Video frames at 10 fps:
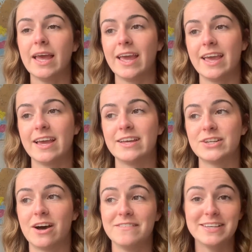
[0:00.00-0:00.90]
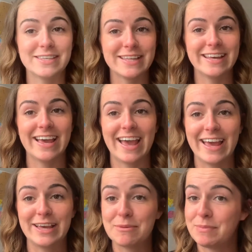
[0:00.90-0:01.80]
and obviously
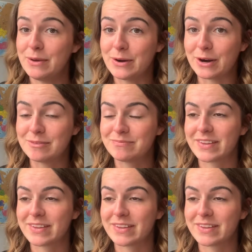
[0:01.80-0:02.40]
a computer.